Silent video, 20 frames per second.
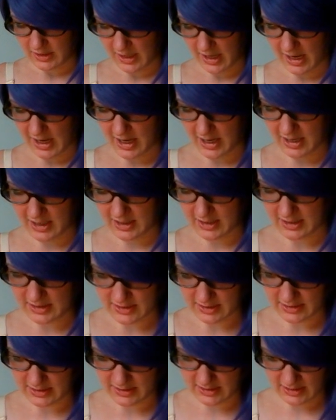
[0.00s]

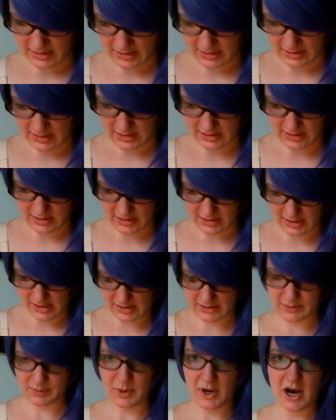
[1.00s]
And
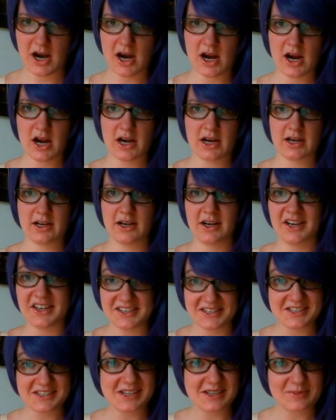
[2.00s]
This part, this
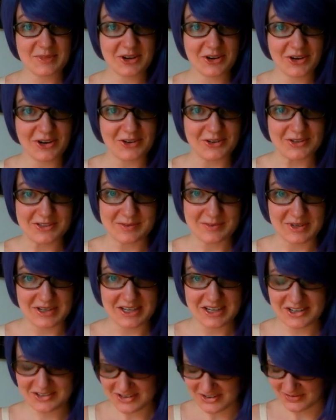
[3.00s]
is going to be gross, I'm
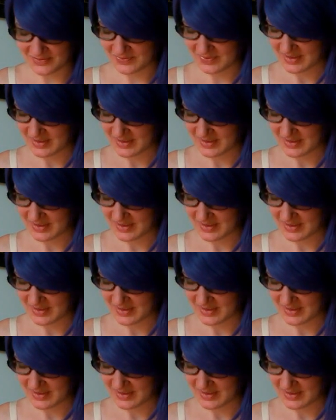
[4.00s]
letting you know.